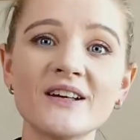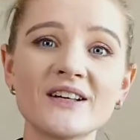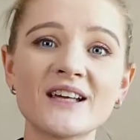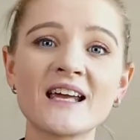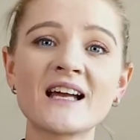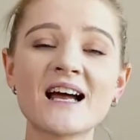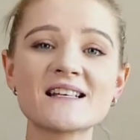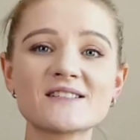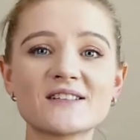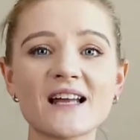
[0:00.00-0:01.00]
Okay guys,
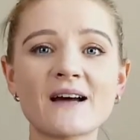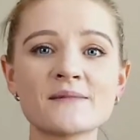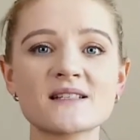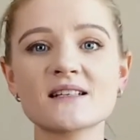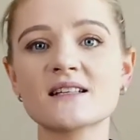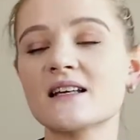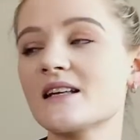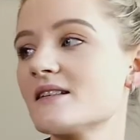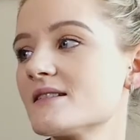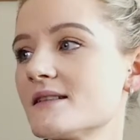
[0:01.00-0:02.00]
so now I'm just
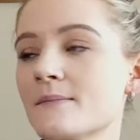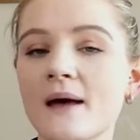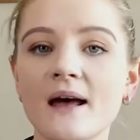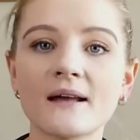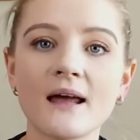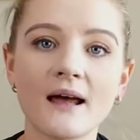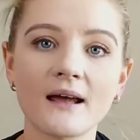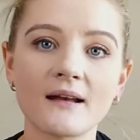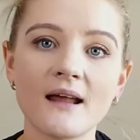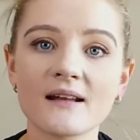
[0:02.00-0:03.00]
gonna sit back
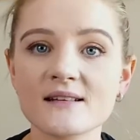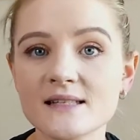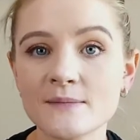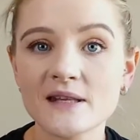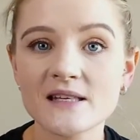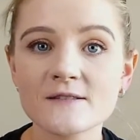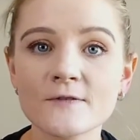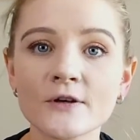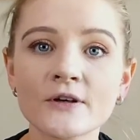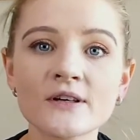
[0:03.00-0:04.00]
and edit some of these
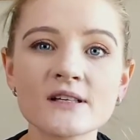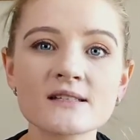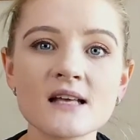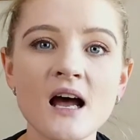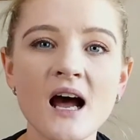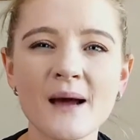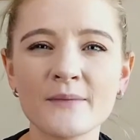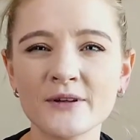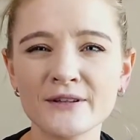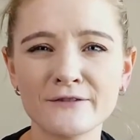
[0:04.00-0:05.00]
photos. I'm
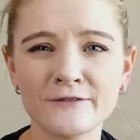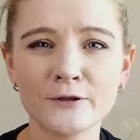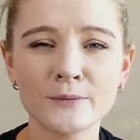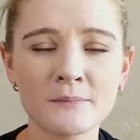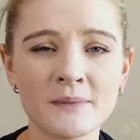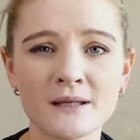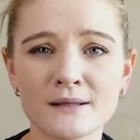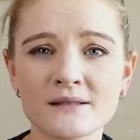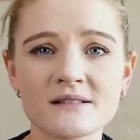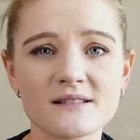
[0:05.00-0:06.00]
not gonna film it
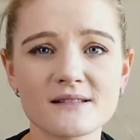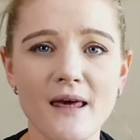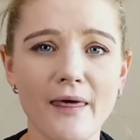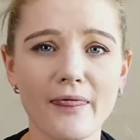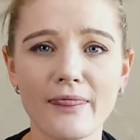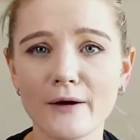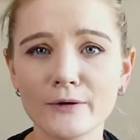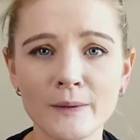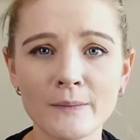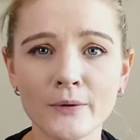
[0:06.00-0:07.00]
because that
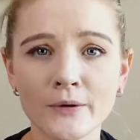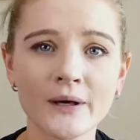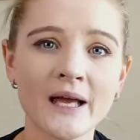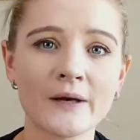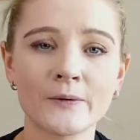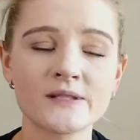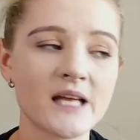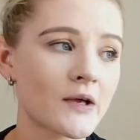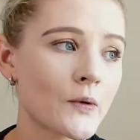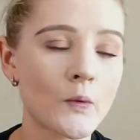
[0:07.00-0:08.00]
would be boring and it would
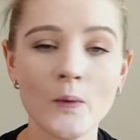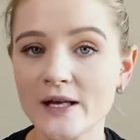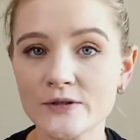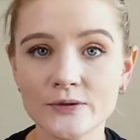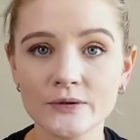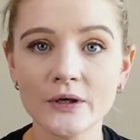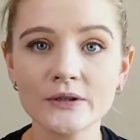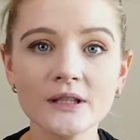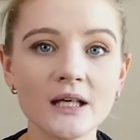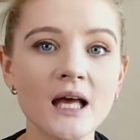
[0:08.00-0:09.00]
take way too
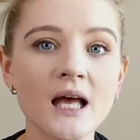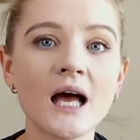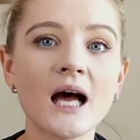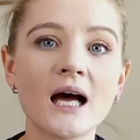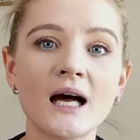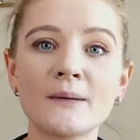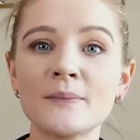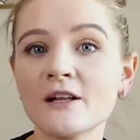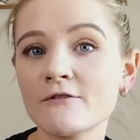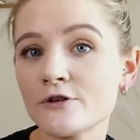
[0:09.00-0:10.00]
long.
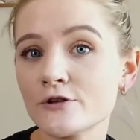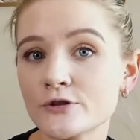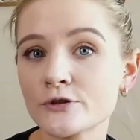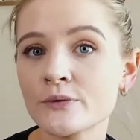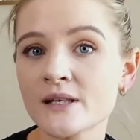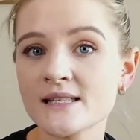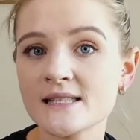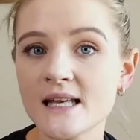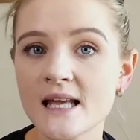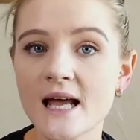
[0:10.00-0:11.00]
But if you do wanna
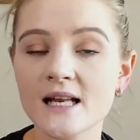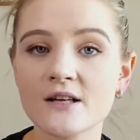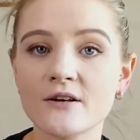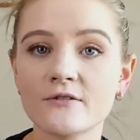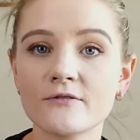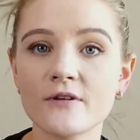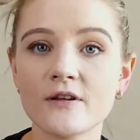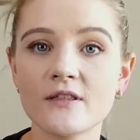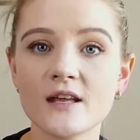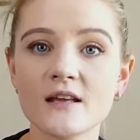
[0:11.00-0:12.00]
see any of
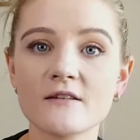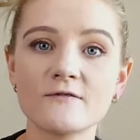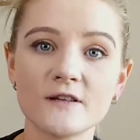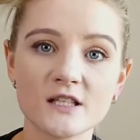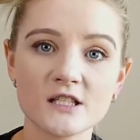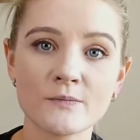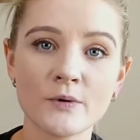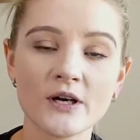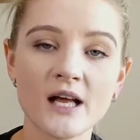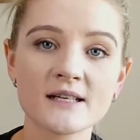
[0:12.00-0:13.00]
the finished
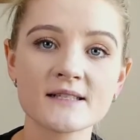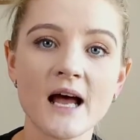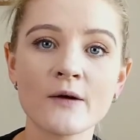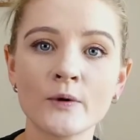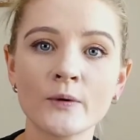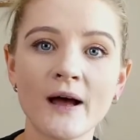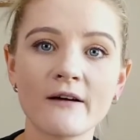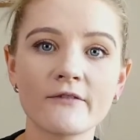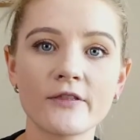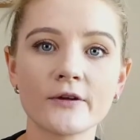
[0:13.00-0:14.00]
products, I will
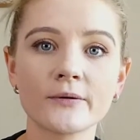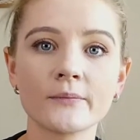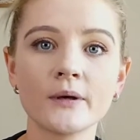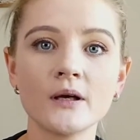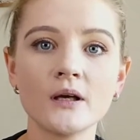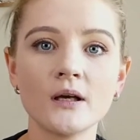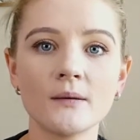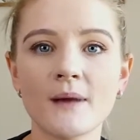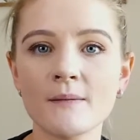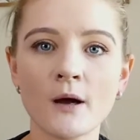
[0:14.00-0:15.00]
have them.
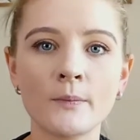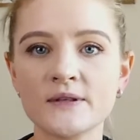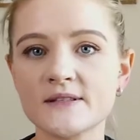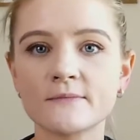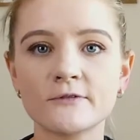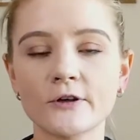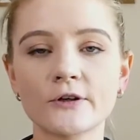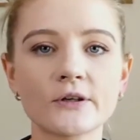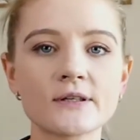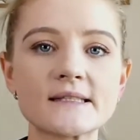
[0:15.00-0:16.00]
Maybe I'll put some
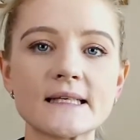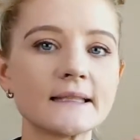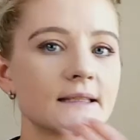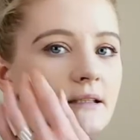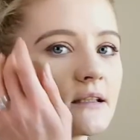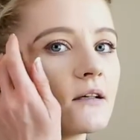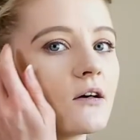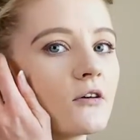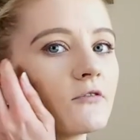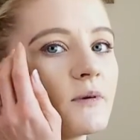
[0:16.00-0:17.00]
photos in of